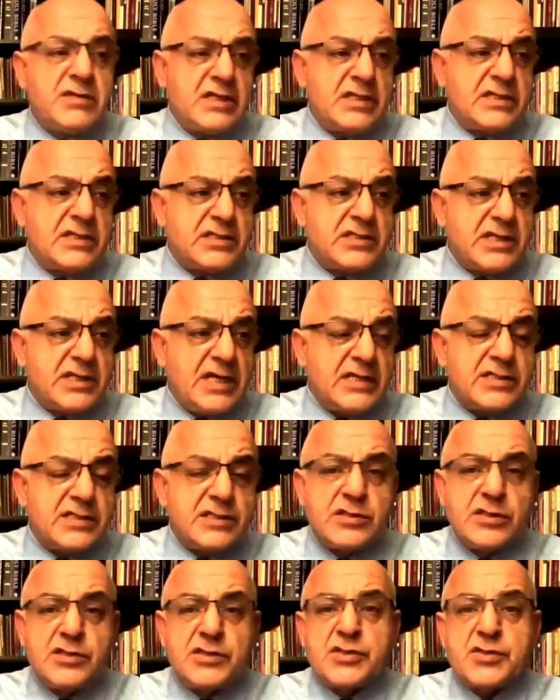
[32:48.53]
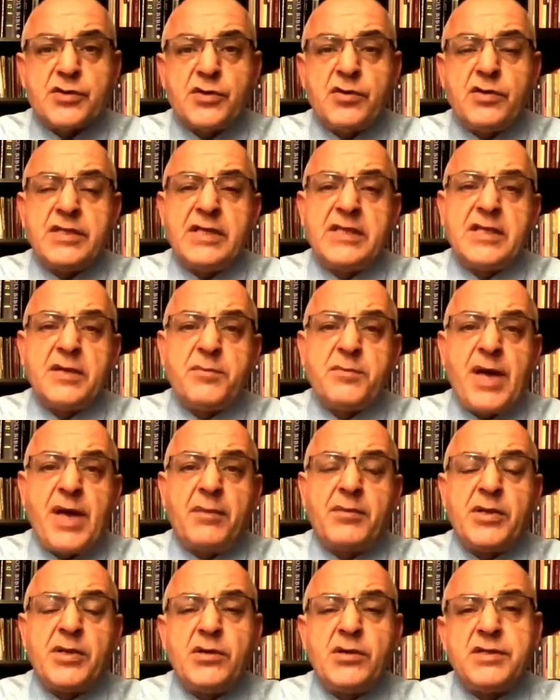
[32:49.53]
It gets destroyed, and the
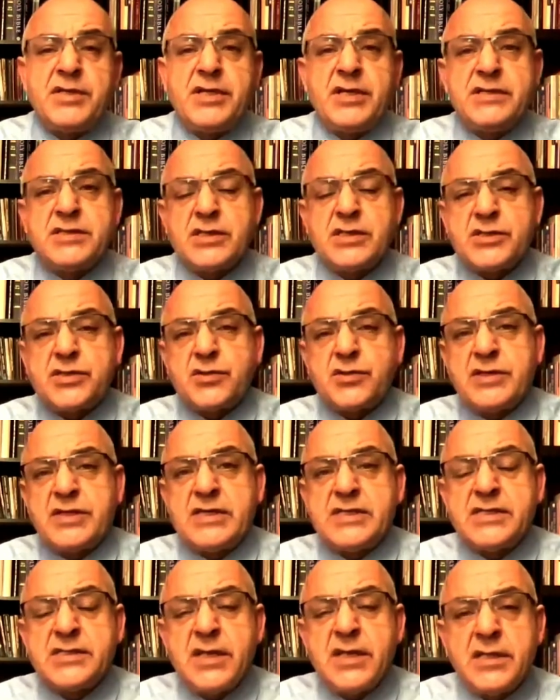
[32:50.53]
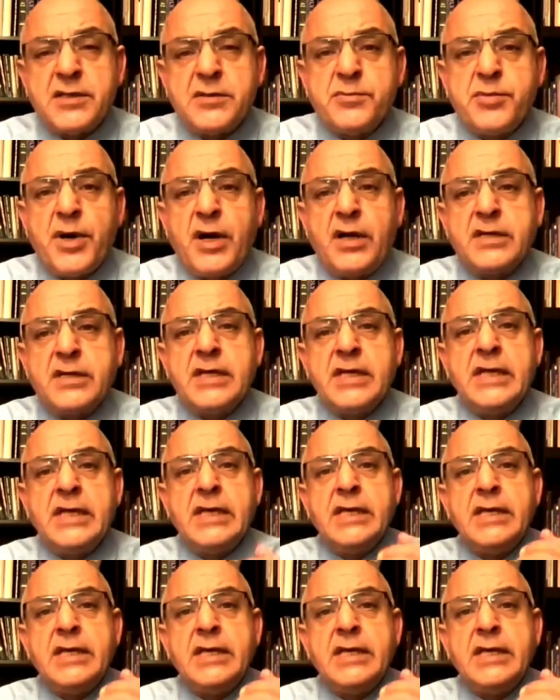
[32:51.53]
Babylonians destroy the southern part.